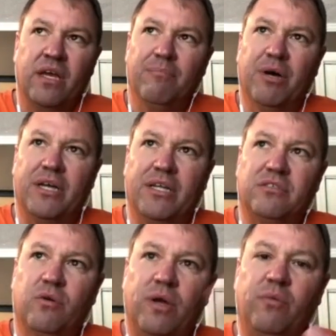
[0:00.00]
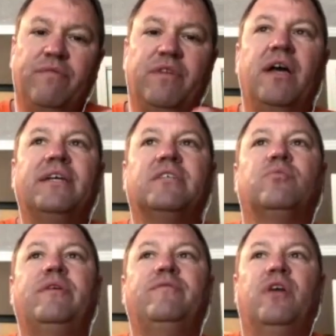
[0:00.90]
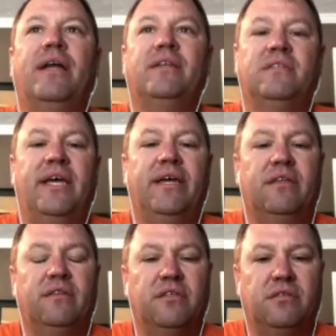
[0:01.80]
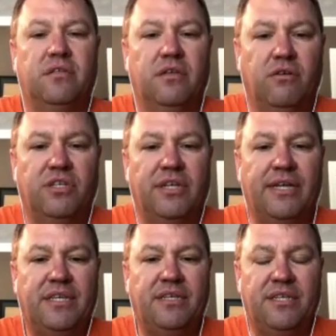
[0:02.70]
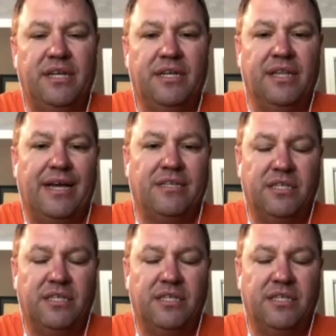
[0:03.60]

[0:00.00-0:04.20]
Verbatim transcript: But so what we've done is we've tried to take this the OSHA 1910 class.